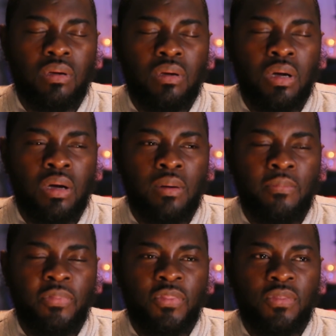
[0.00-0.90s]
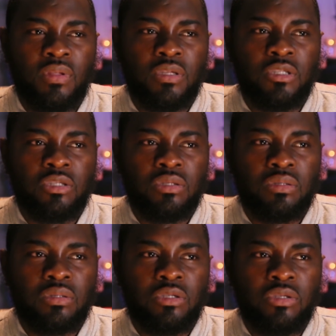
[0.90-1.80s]
um,
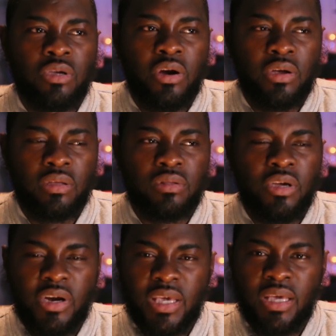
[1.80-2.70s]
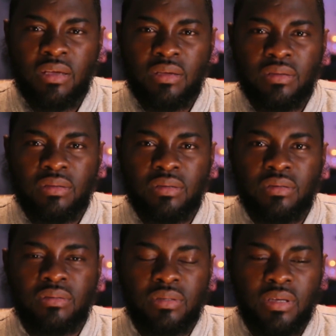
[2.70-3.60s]
Tur- Turkey.
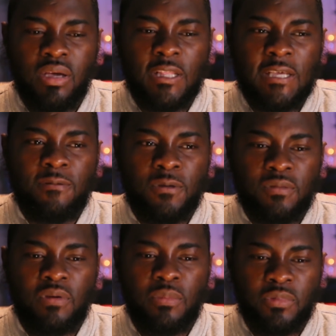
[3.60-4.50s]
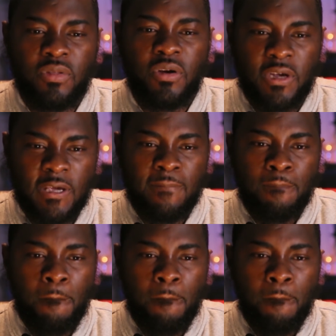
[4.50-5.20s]
Yeah, I think it was from Turkey.